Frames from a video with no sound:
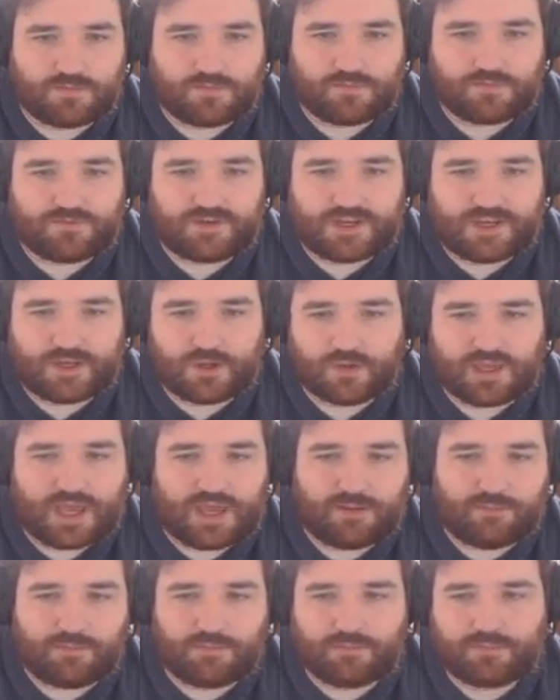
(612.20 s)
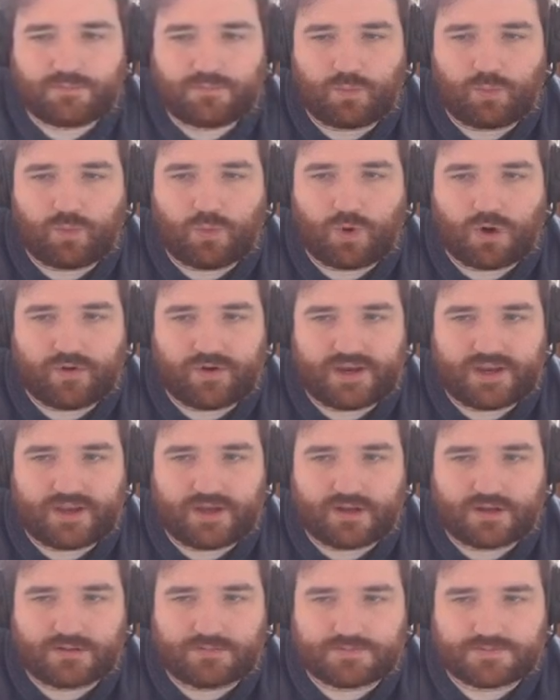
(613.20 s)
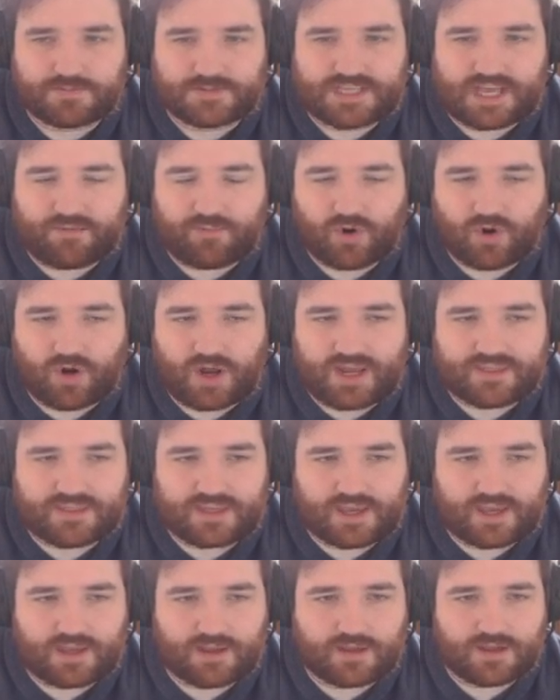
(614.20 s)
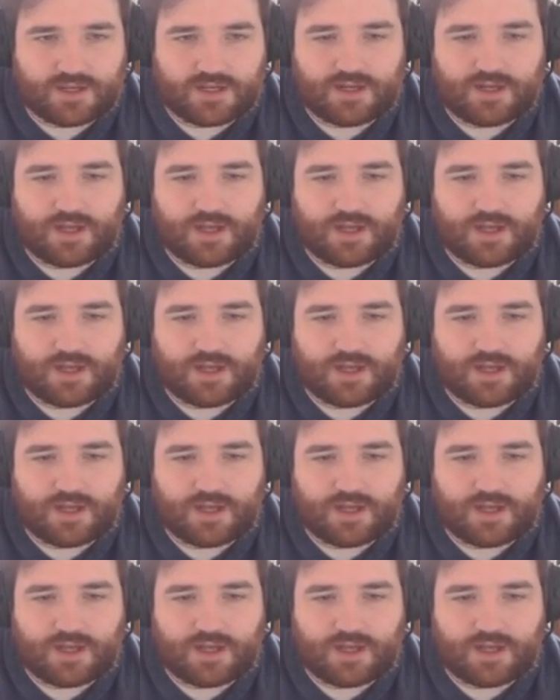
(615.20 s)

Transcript: video game warrior samurai thing.